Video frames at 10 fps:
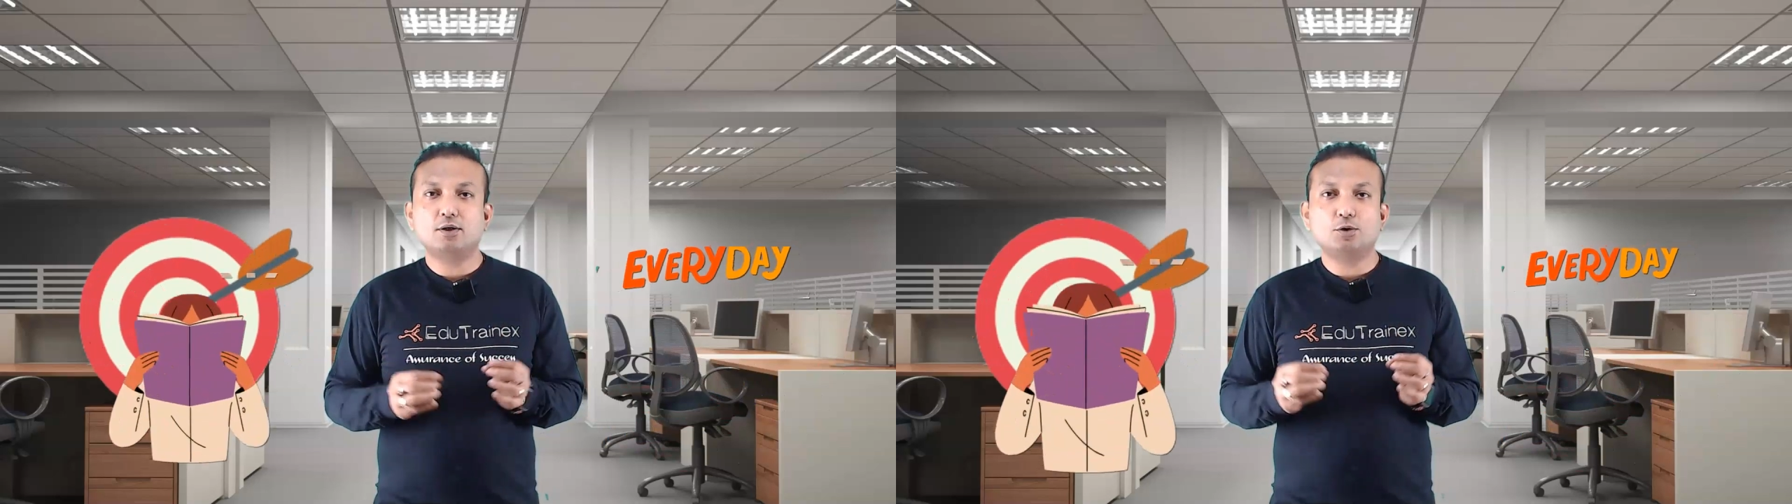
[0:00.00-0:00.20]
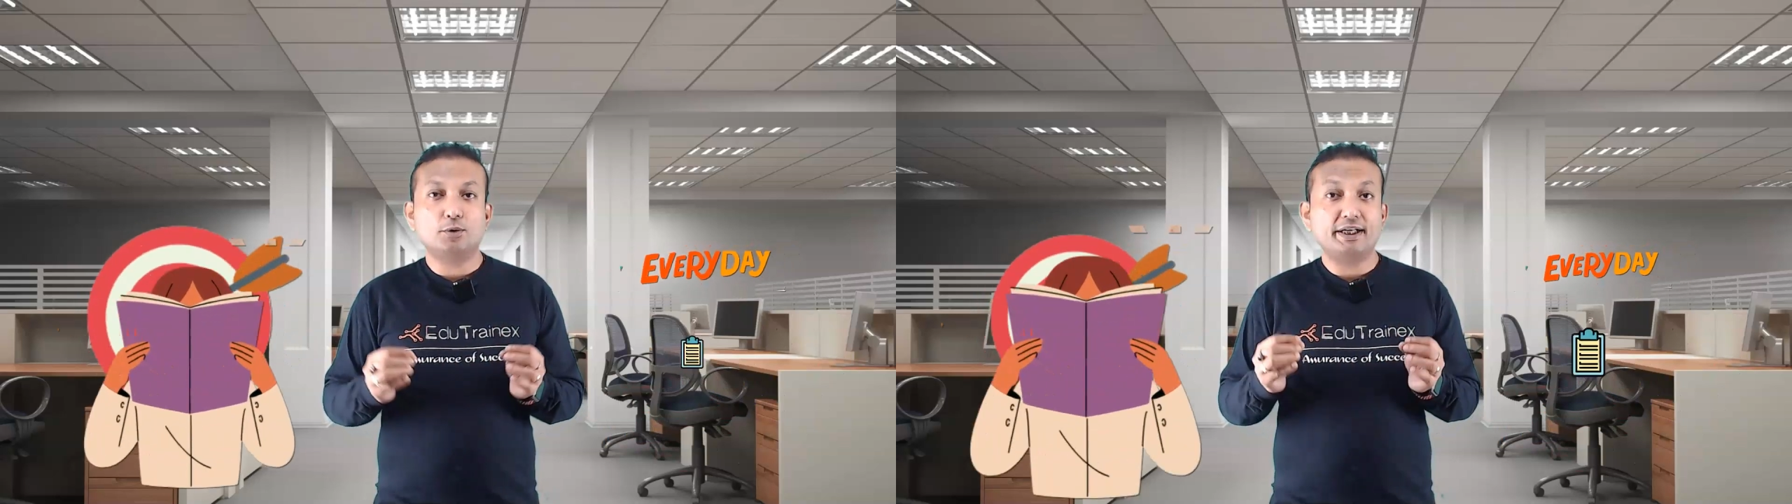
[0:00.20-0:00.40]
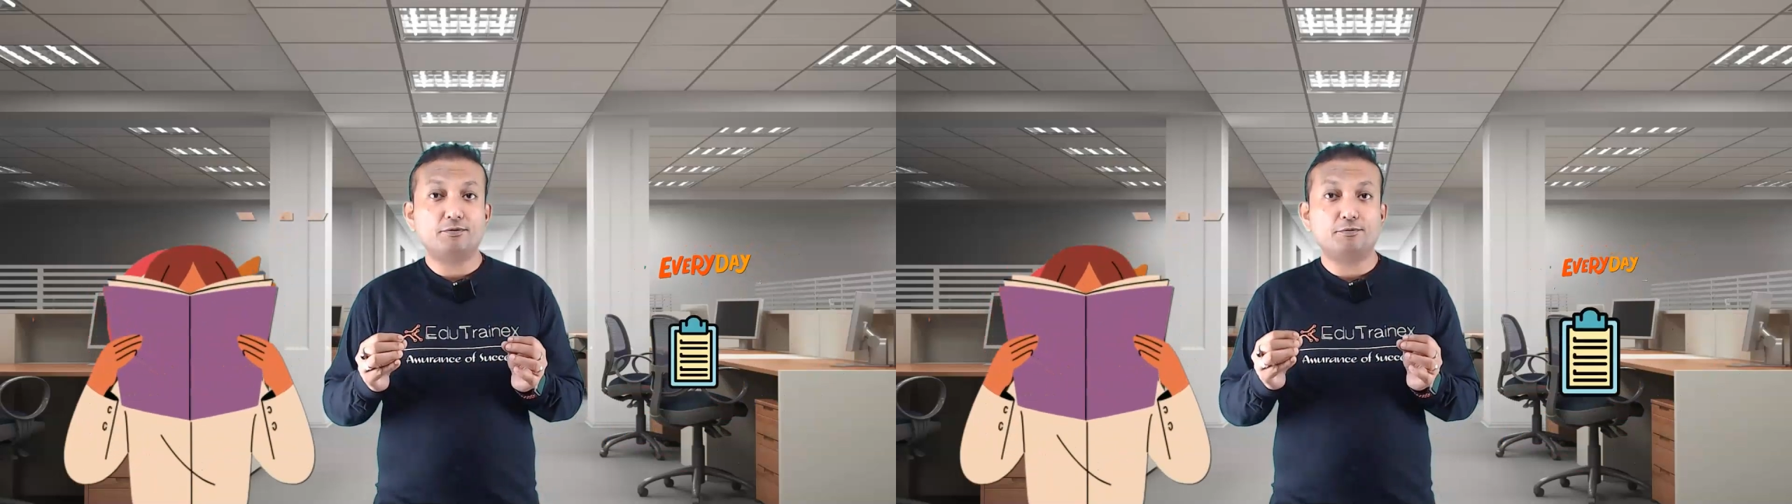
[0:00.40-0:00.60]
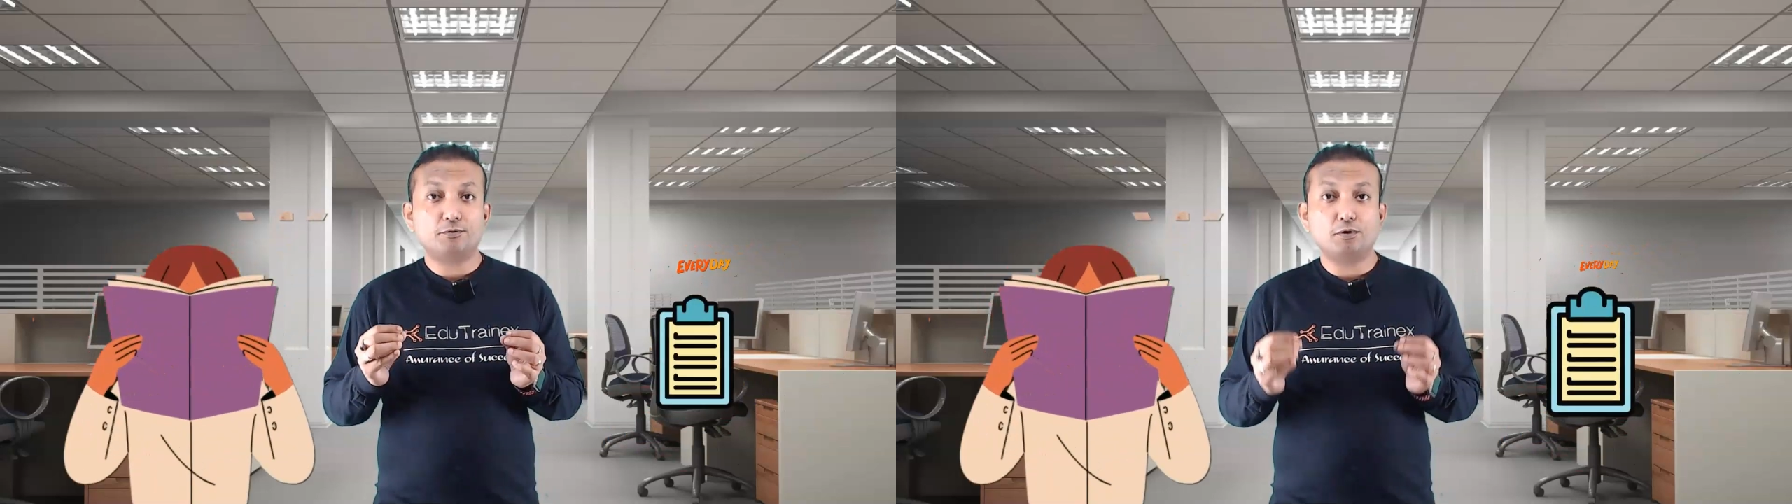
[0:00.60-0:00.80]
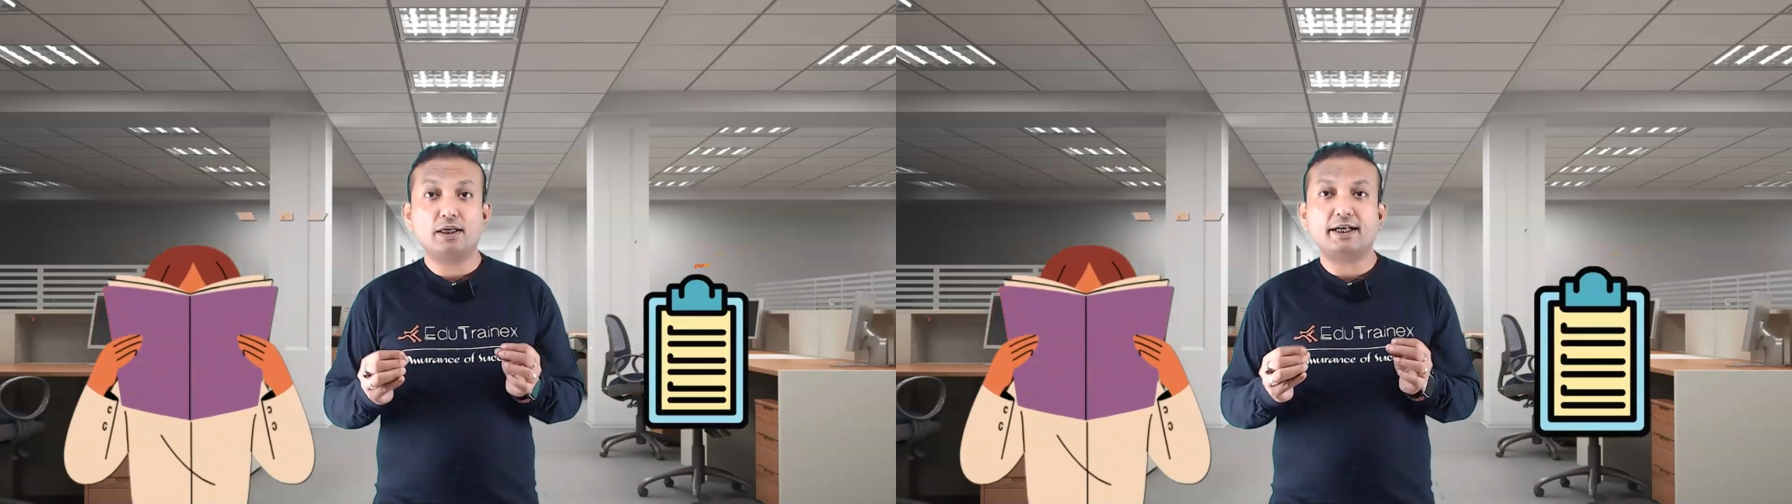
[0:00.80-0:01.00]
to read
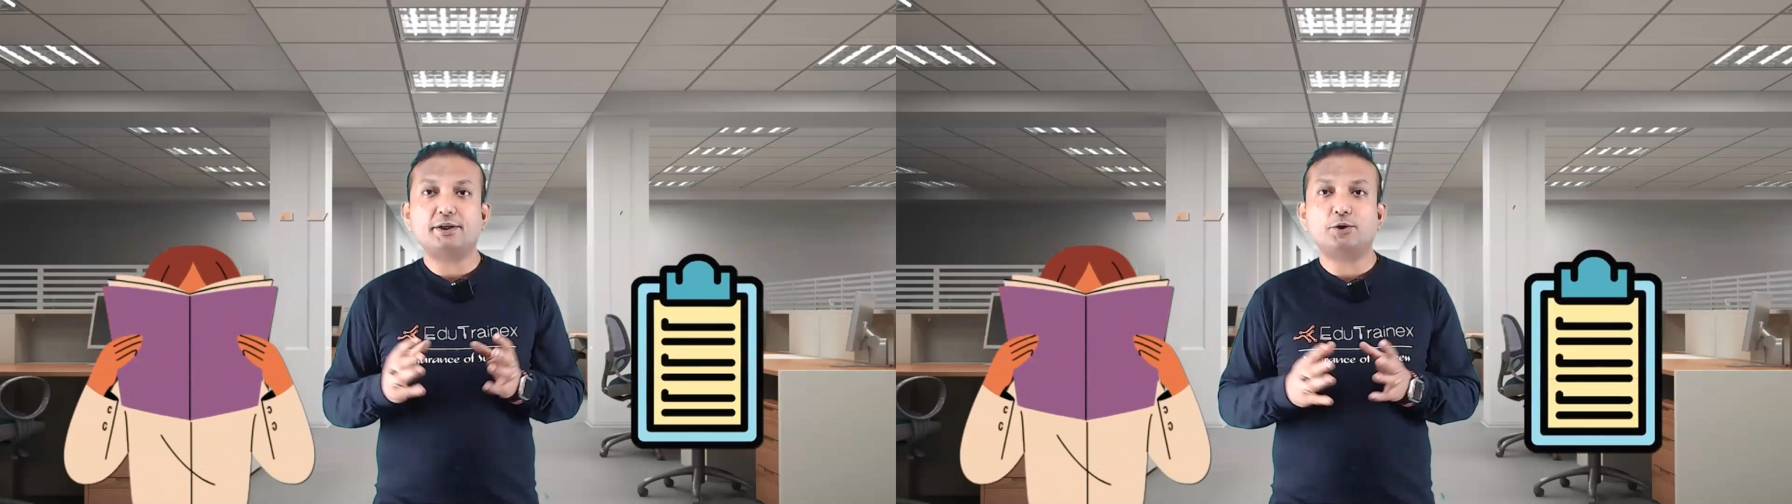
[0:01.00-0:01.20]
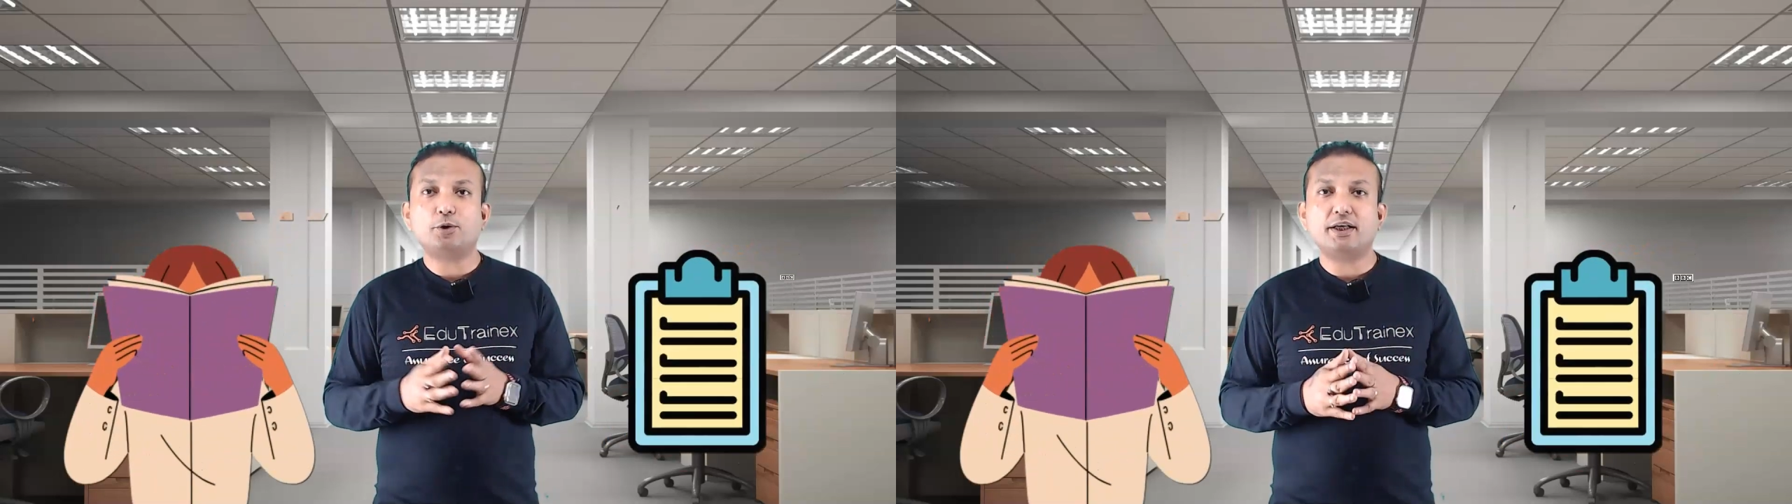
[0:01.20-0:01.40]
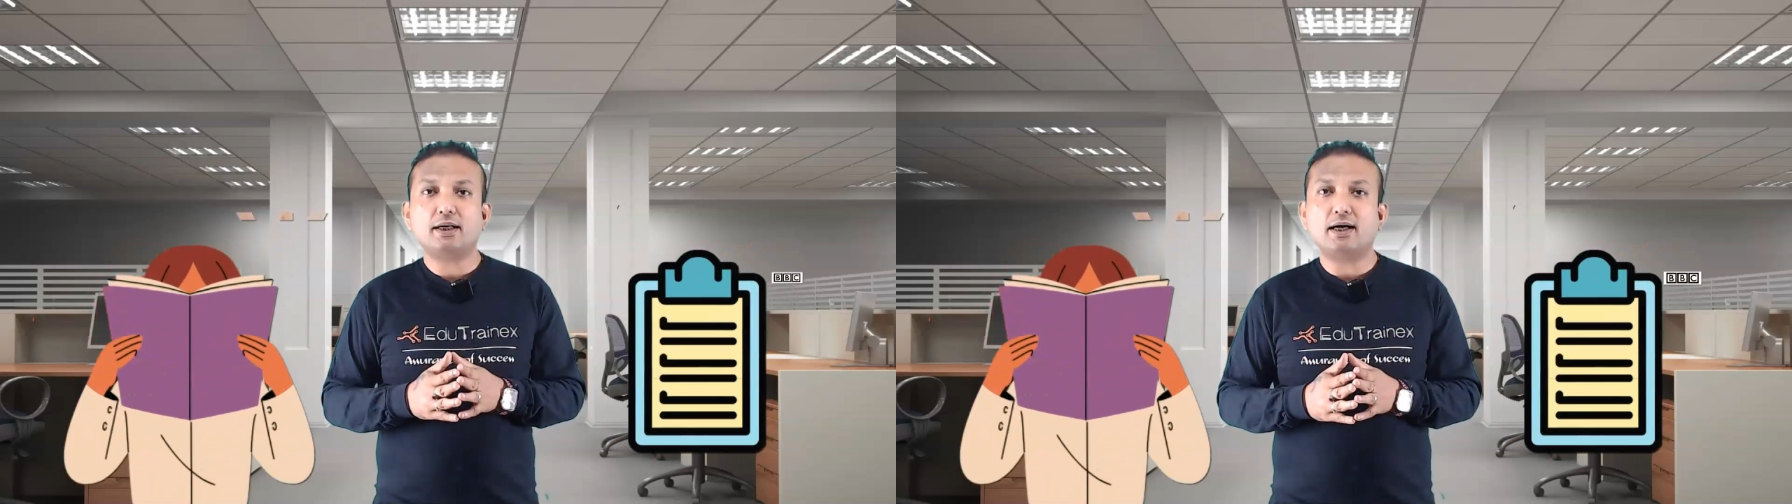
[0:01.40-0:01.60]
full editorial